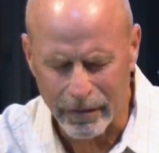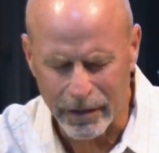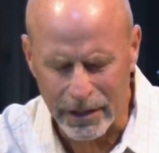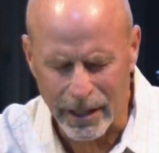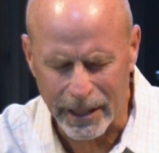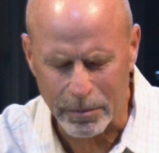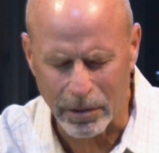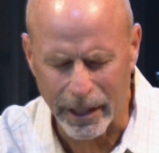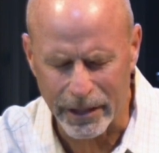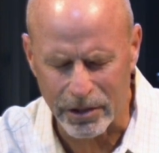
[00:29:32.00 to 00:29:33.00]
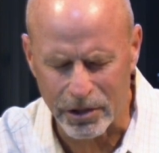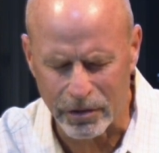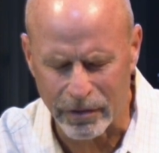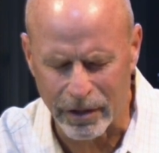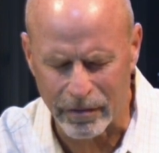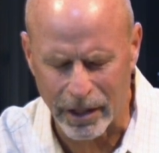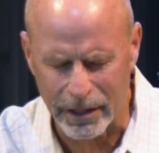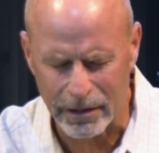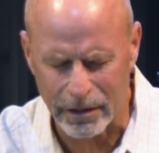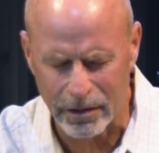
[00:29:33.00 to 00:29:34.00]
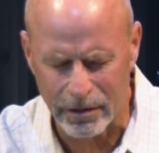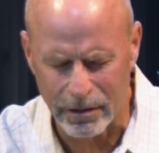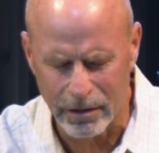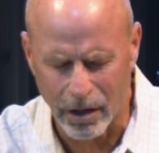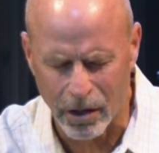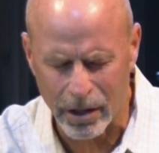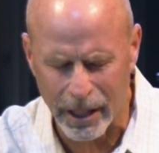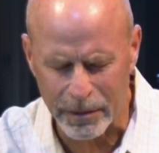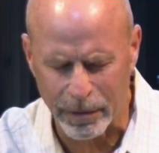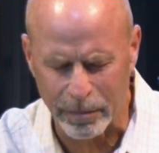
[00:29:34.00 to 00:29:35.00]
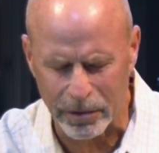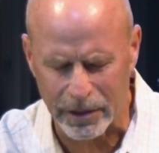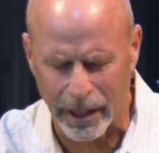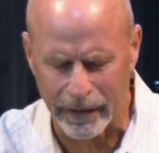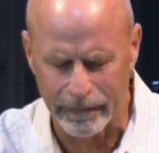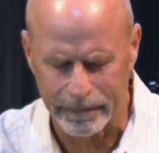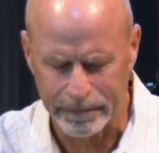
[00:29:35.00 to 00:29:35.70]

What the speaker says: of these explanations you've given us. And all God's people said,